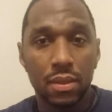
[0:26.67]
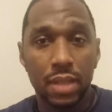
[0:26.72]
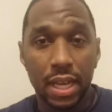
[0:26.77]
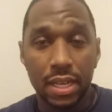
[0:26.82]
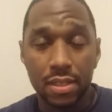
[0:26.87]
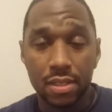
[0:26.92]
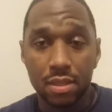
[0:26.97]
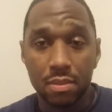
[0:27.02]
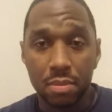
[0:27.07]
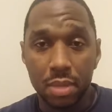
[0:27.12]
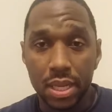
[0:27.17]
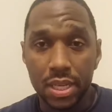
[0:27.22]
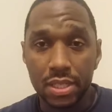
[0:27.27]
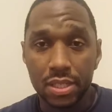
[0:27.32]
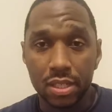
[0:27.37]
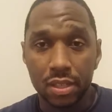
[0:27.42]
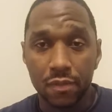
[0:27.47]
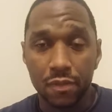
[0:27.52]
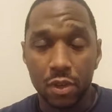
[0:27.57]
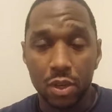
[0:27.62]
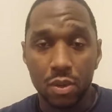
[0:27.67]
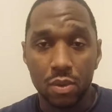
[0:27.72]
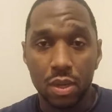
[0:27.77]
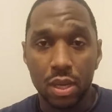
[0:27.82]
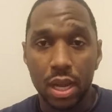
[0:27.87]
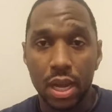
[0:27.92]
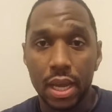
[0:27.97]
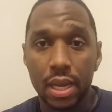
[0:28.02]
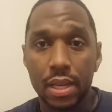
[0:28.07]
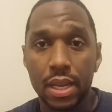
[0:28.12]
That's a blessing for you
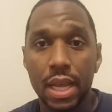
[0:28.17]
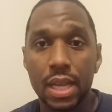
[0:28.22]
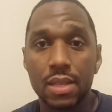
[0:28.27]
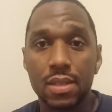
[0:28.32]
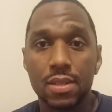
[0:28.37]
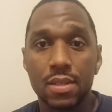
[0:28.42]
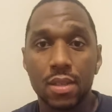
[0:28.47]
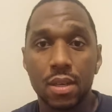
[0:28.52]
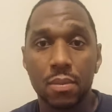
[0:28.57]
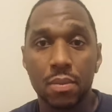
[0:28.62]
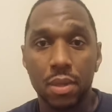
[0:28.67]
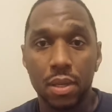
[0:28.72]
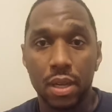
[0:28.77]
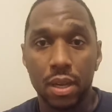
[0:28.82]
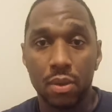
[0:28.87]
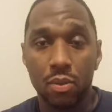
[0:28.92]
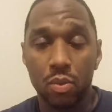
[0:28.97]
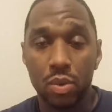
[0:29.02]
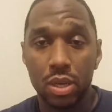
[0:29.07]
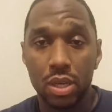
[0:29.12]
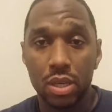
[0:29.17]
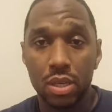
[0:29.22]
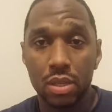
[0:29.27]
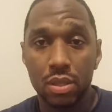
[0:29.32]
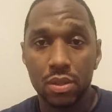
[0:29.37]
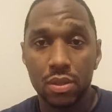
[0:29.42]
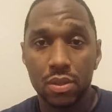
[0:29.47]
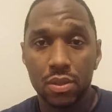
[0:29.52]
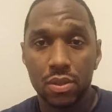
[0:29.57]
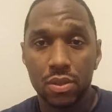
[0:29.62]
and I, and that is something that
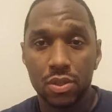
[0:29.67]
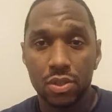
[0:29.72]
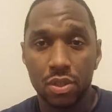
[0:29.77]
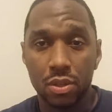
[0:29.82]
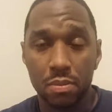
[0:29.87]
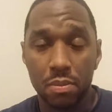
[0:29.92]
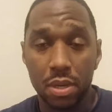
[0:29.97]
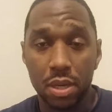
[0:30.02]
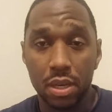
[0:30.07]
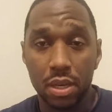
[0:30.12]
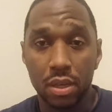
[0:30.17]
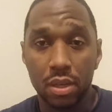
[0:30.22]
we should